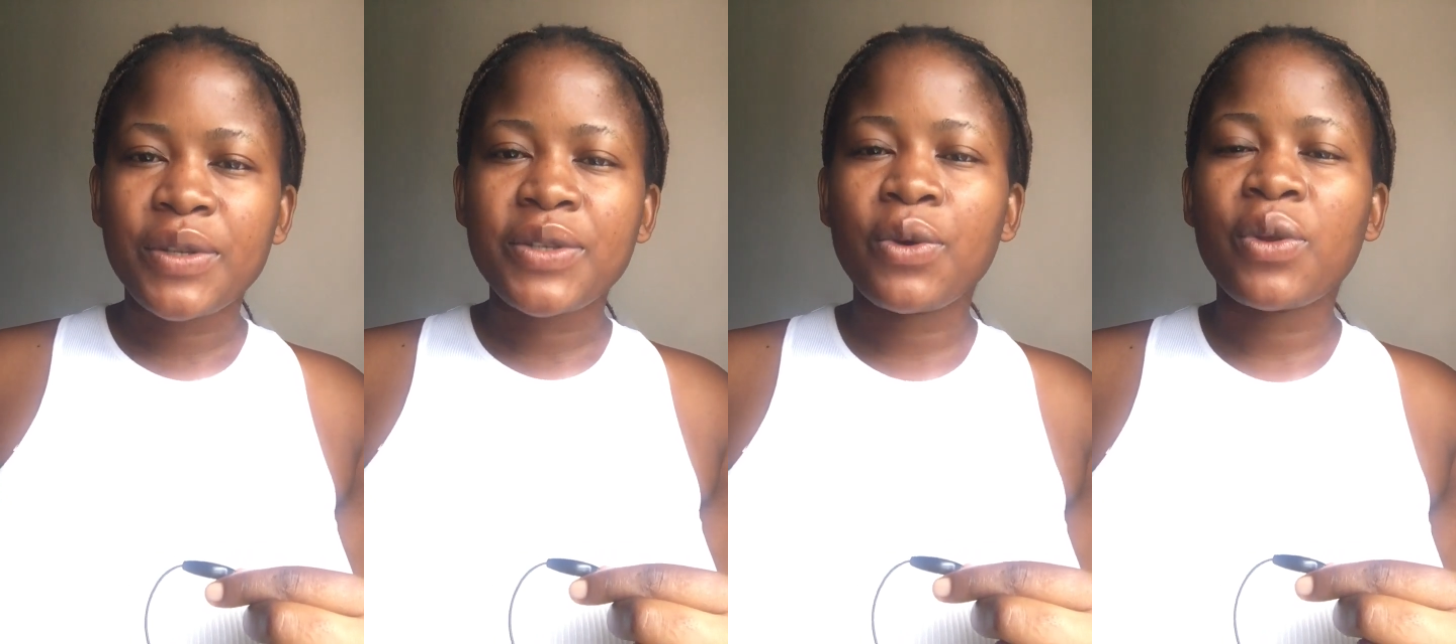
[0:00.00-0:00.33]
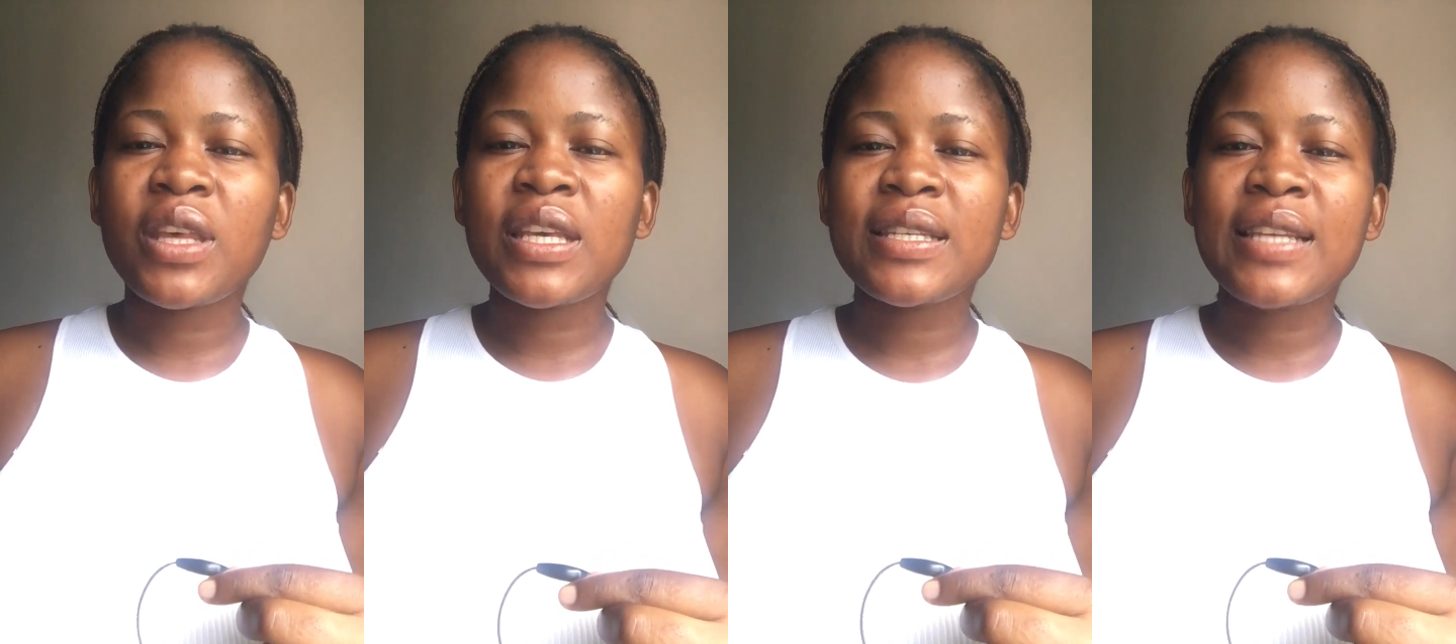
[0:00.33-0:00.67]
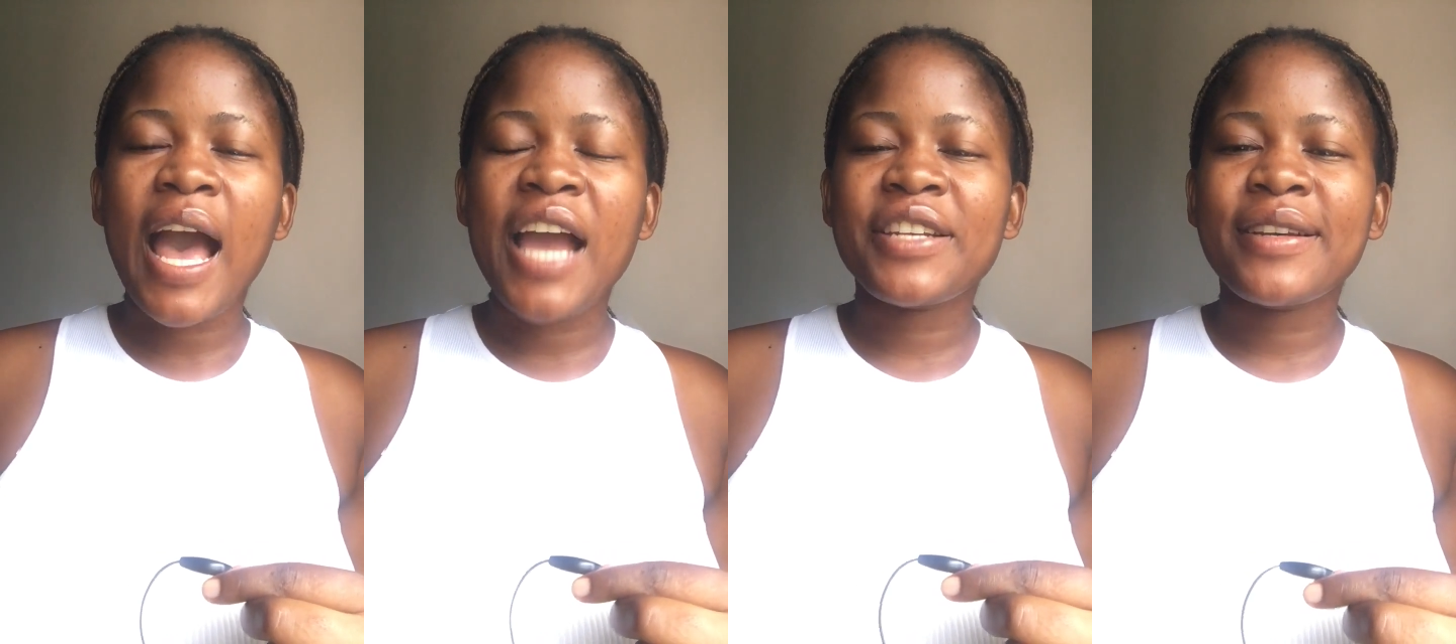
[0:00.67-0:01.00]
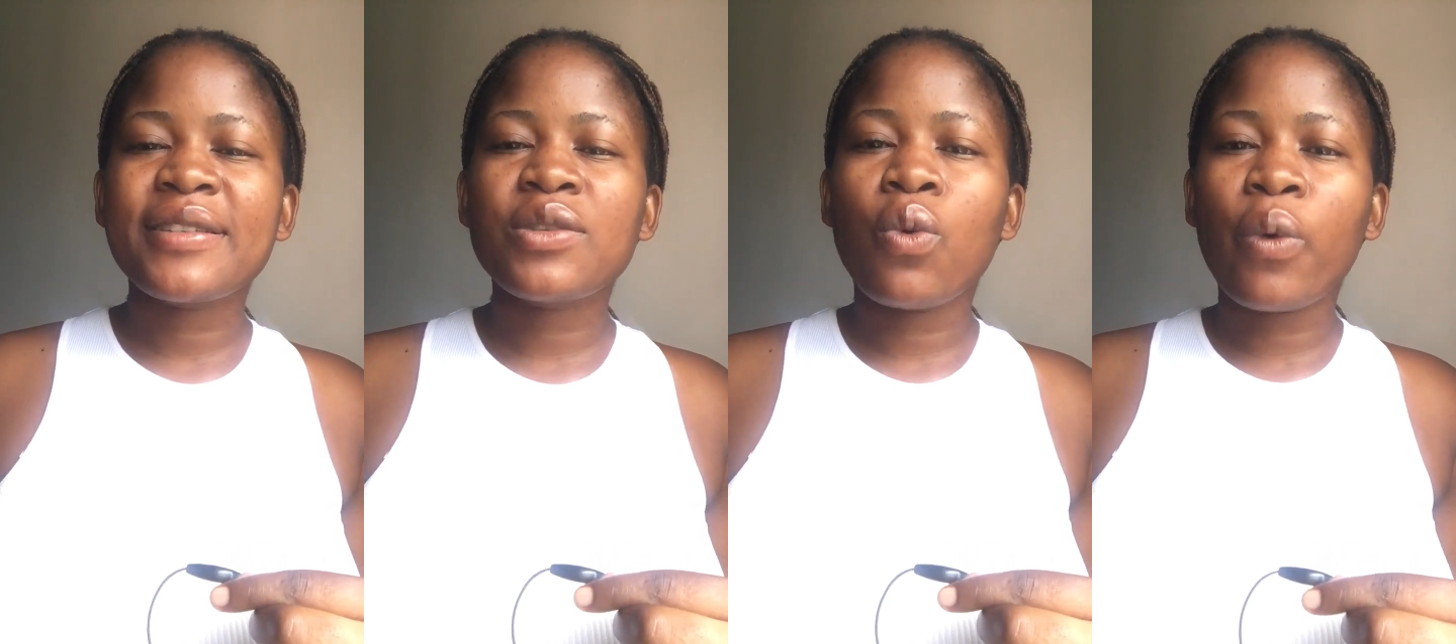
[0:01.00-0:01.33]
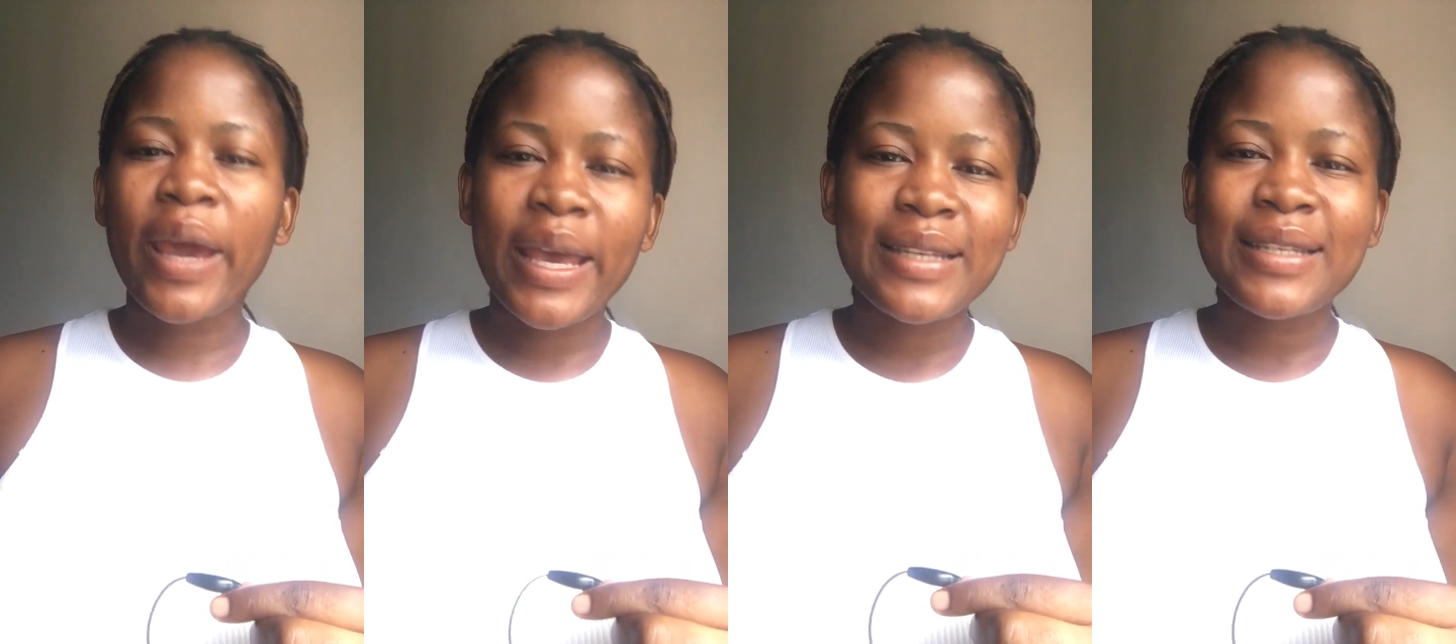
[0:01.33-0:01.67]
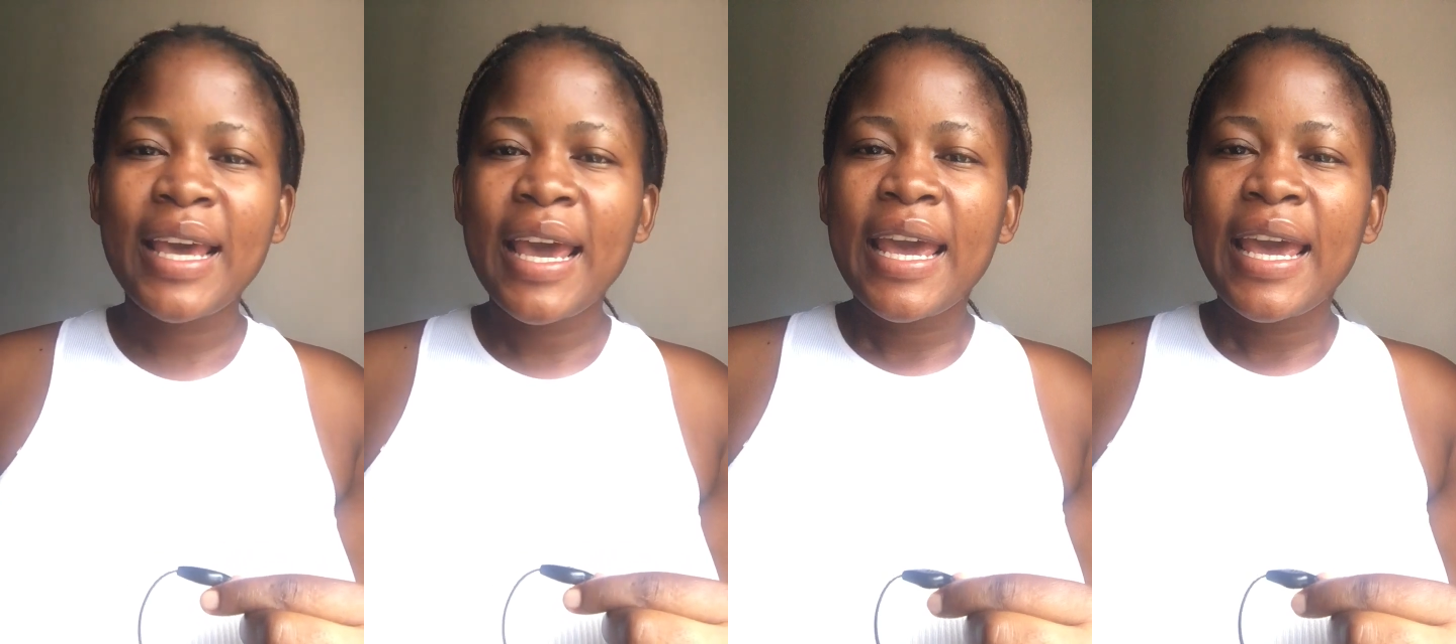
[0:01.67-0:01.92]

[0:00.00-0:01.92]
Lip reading: So these are just ways